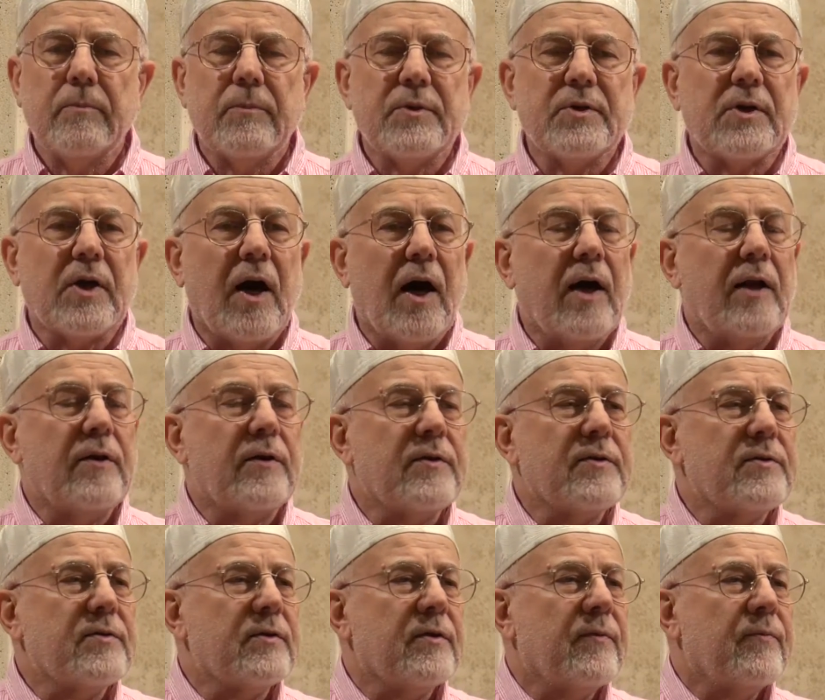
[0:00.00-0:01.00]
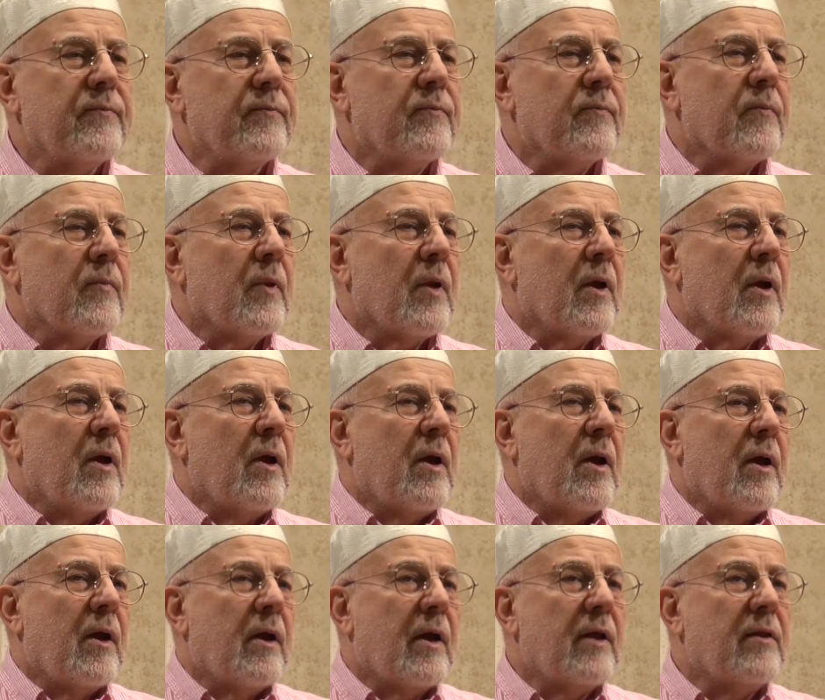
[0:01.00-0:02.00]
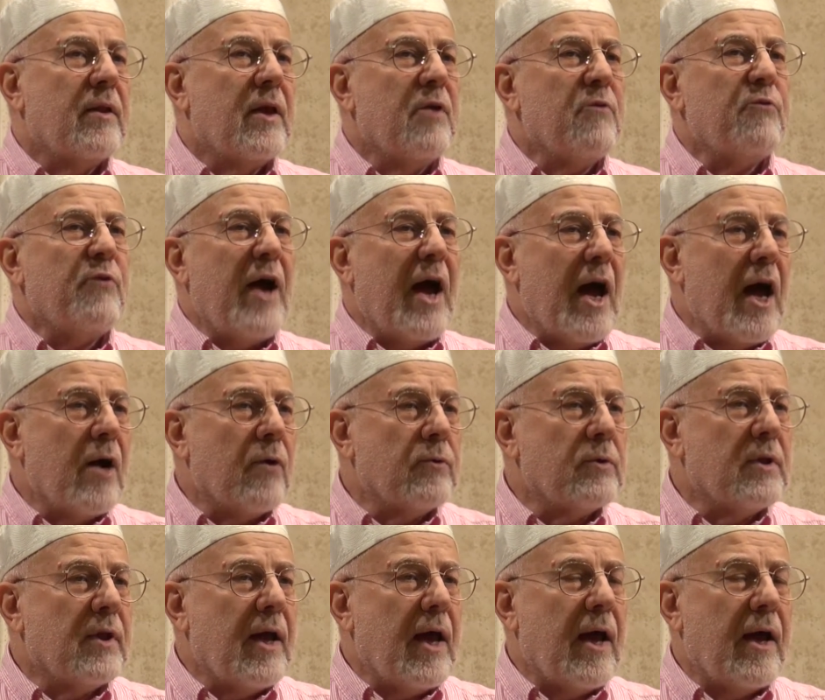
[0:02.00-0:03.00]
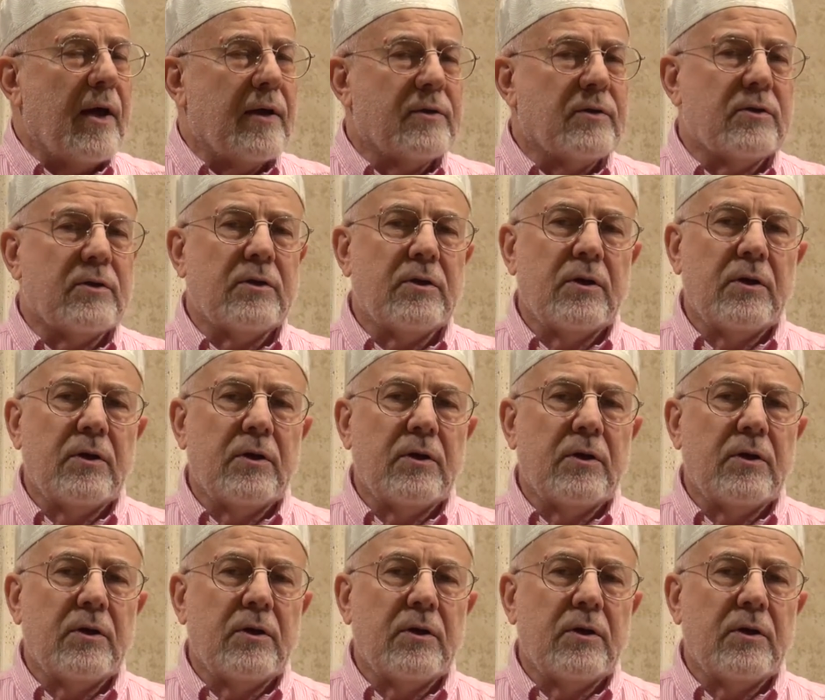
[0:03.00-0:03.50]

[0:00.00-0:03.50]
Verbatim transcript: scholars, and they found that